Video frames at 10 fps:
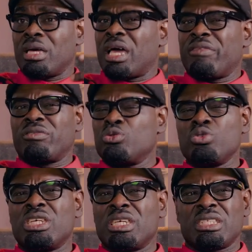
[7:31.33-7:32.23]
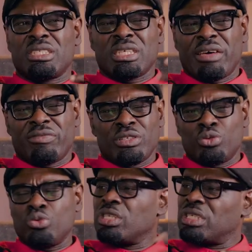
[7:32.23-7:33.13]
After
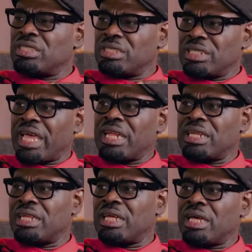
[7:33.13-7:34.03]
2 years in Canada,